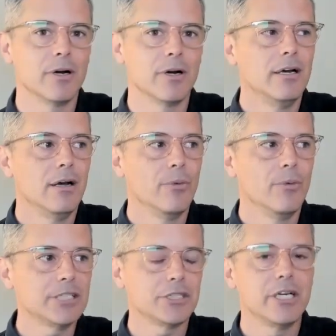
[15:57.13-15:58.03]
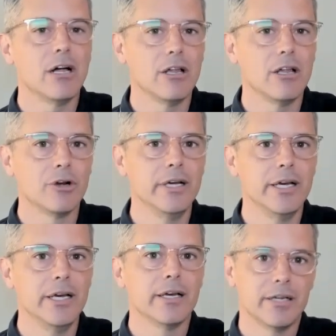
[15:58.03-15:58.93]
where we actually all
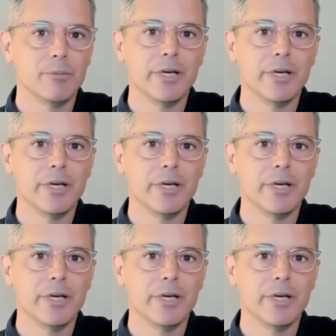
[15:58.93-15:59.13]
agree.